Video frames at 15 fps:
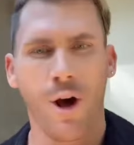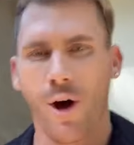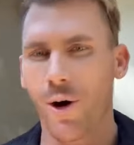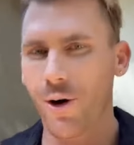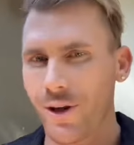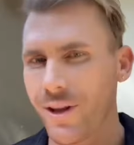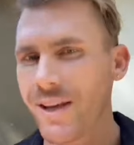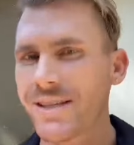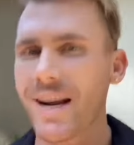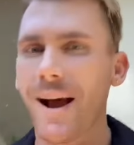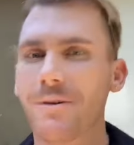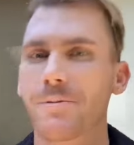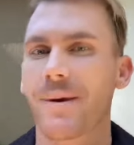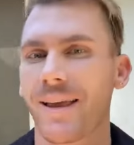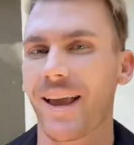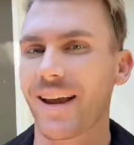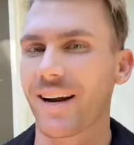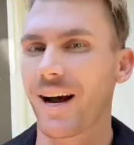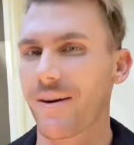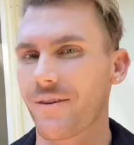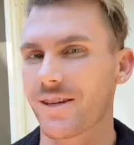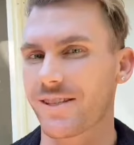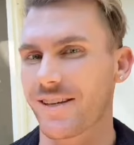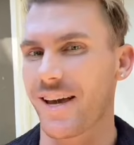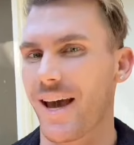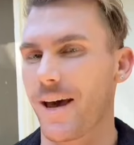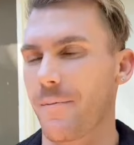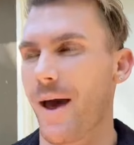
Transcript: Or at least I was making it obvious to him.